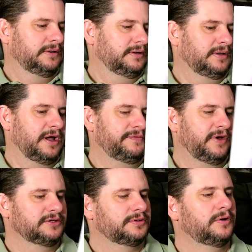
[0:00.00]
uh,
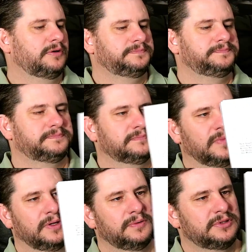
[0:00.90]
hi-fi store,
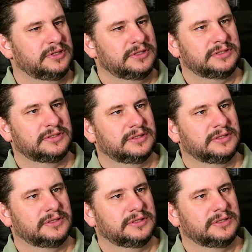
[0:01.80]
which is